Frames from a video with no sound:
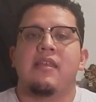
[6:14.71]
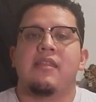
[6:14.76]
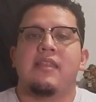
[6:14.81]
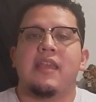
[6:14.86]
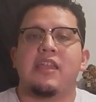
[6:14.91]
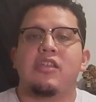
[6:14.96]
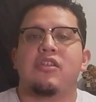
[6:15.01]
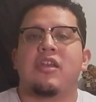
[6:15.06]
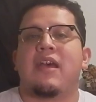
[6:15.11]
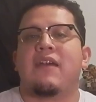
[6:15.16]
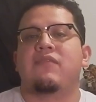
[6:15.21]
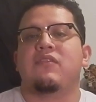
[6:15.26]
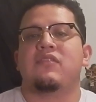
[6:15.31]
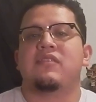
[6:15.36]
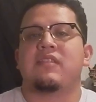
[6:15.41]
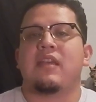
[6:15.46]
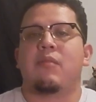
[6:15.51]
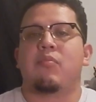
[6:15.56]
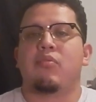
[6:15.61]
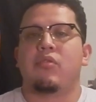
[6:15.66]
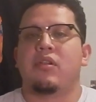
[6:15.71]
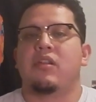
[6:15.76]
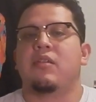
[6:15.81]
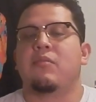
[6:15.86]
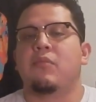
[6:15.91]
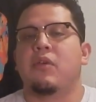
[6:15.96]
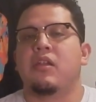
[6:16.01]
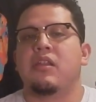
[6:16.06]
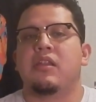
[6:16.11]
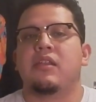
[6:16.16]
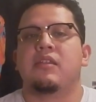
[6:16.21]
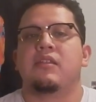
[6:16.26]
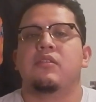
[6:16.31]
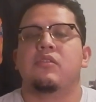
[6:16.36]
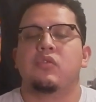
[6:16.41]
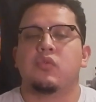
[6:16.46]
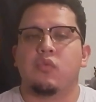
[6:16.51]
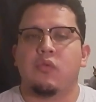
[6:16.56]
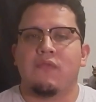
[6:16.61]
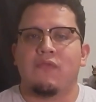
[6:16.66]
then you have to stop printing money
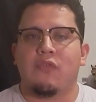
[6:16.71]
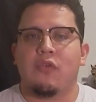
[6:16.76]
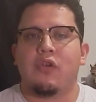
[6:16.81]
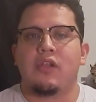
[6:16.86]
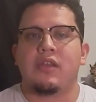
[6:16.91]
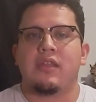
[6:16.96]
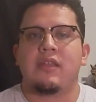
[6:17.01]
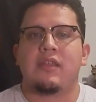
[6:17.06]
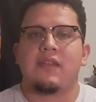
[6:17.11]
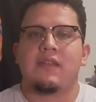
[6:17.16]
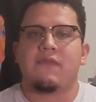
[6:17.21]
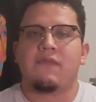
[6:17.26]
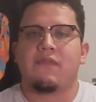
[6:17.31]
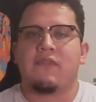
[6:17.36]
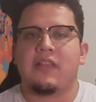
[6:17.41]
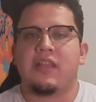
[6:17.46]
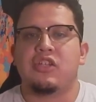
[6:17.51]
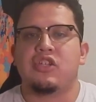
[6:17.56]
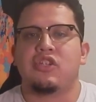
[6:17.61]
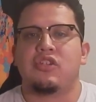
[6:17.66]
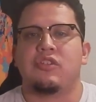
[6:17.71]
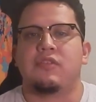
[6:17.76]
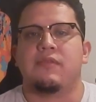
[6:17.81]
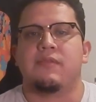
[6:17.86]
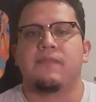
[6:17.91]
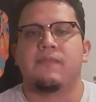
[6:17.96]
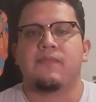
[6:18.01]
to avoid inflation.